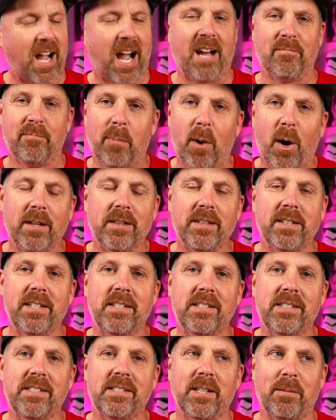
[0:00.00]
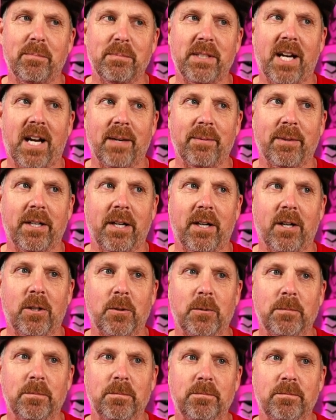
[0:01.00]
I bought these some time
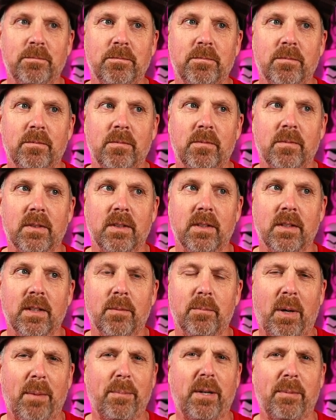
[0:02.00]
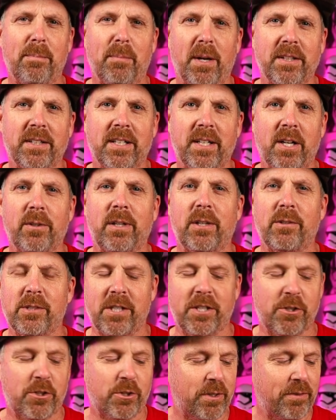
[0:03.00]
ago, probably about a month ago, and I was
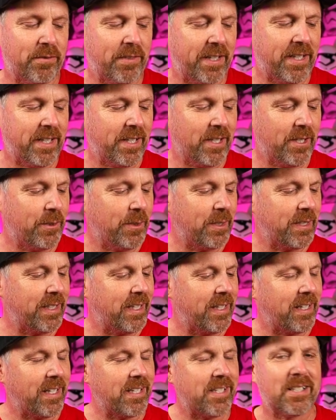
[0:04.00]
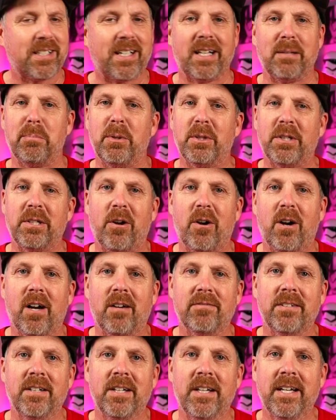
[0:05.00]
gonna shoot a video, and then I just kind of put it
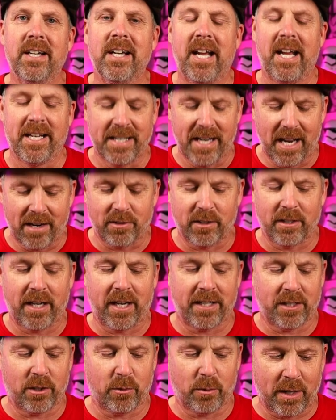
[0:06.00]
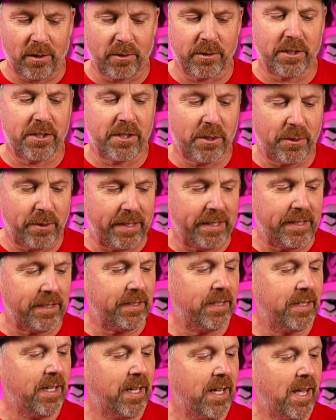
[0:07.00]
off and never gotten around to doing it.
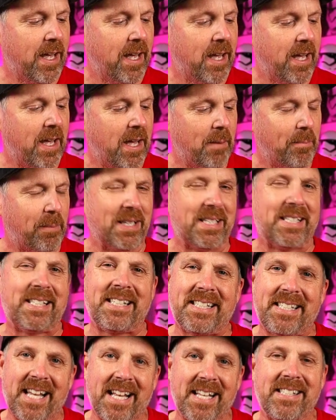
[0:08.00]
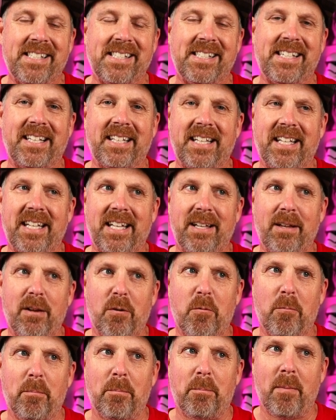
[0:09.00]
But since,
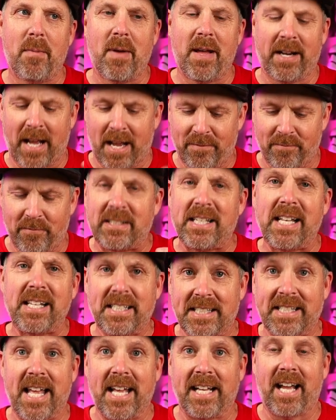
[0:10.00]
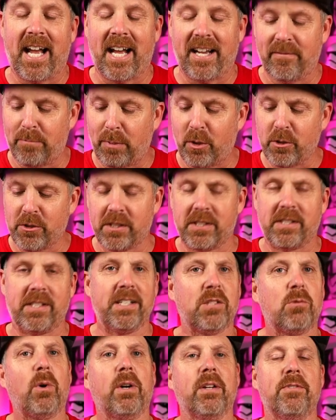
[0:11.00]
and I, since then, I've purchased
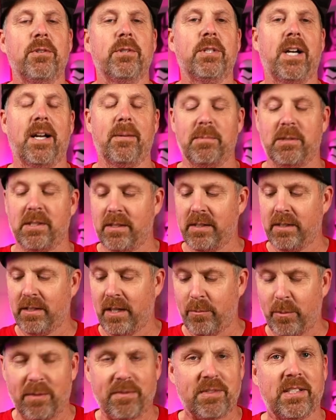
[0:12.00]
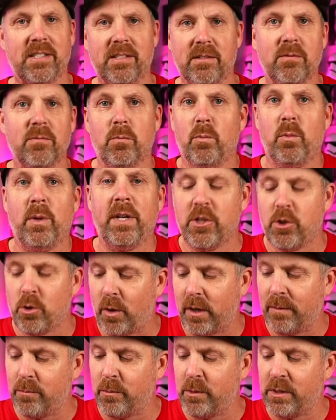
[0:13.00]
these quite a few times, and we've, we enjoy them,